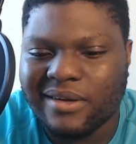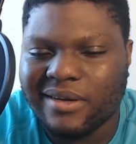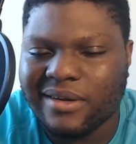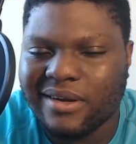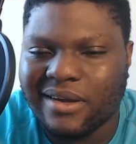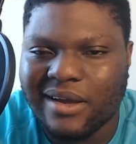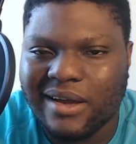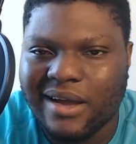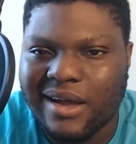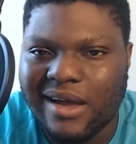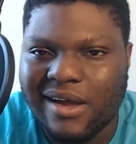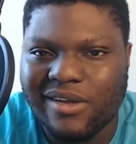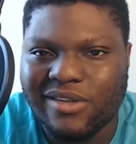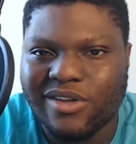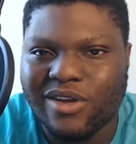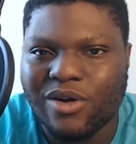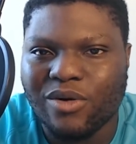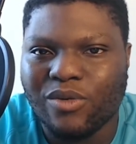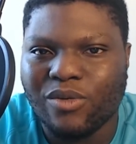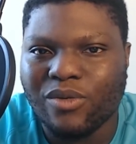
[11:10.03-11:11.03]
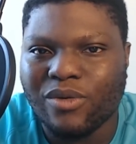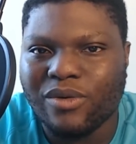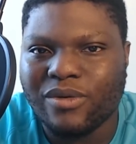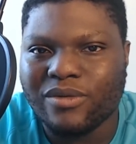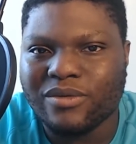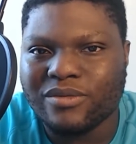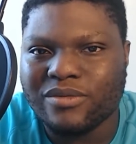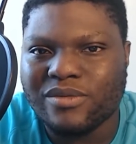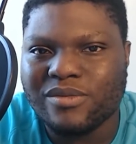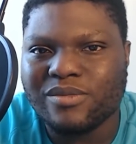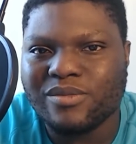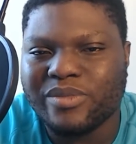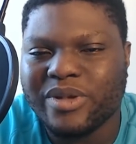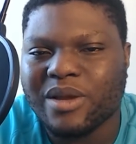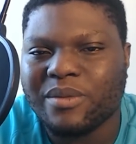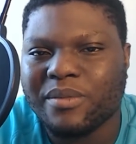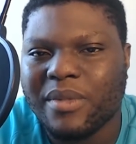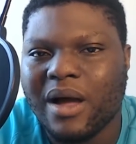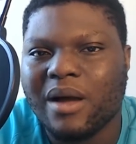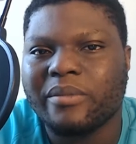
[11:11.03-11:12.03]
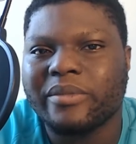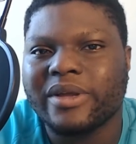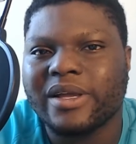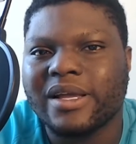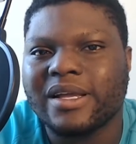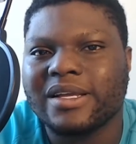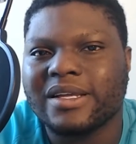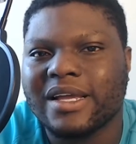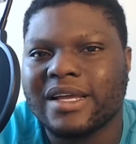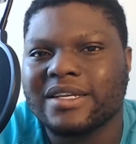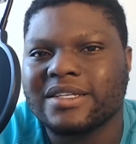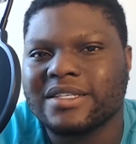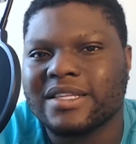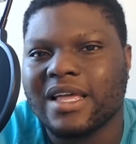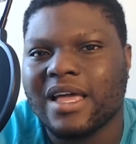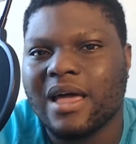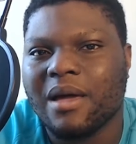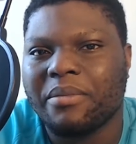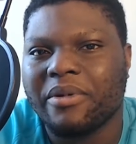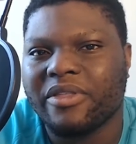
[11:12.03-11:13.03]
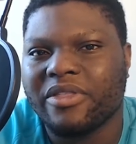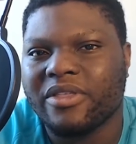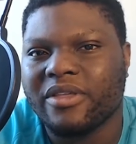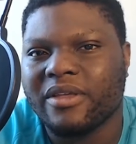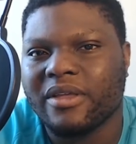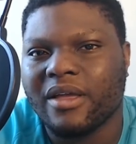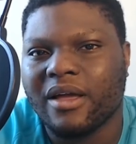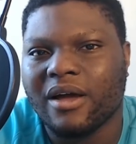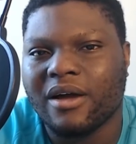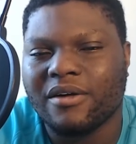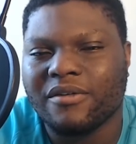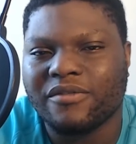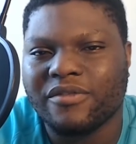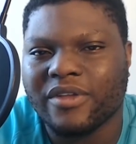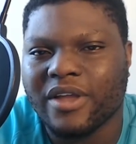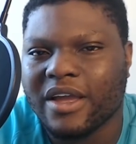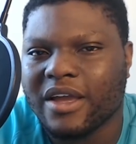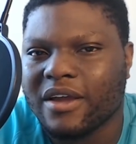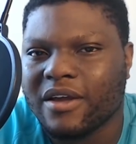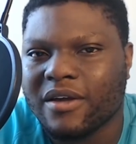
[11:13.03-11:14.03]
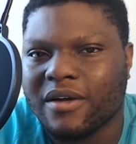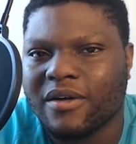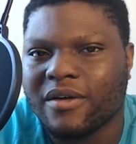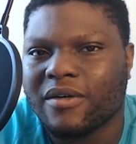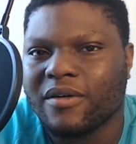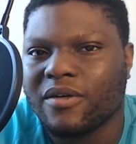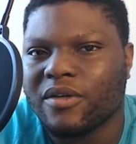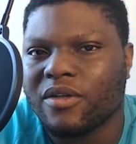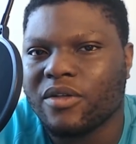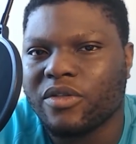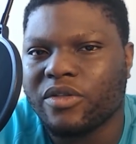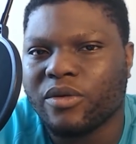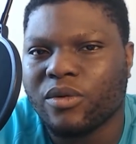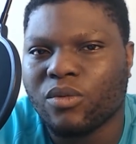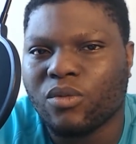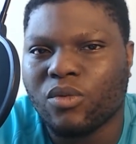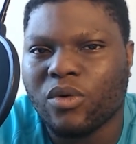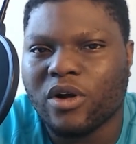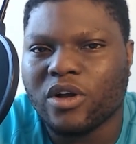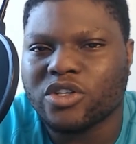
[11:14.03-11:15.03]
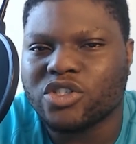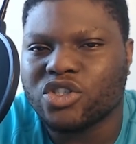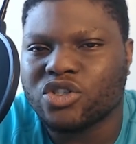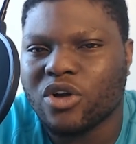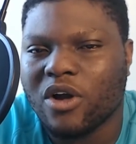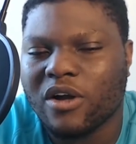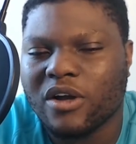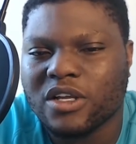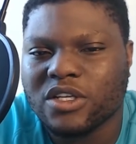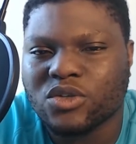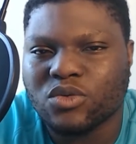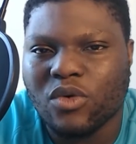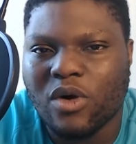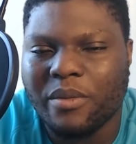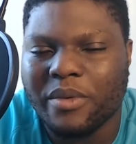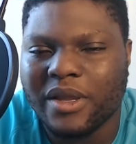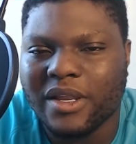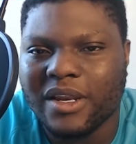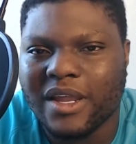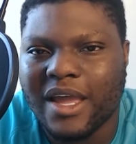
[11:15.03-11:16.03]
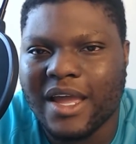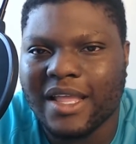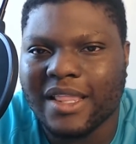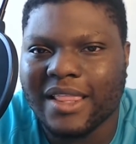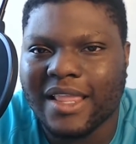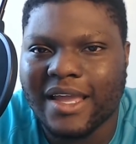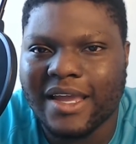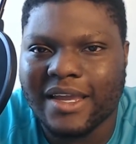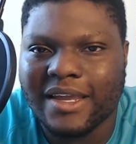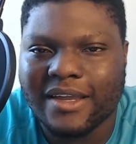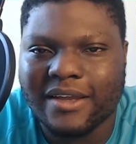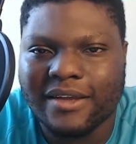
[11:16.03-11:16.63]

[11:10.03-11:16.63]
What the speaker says: I don't know. Big Mom, it has the epithet of like the world's strongest woman, and like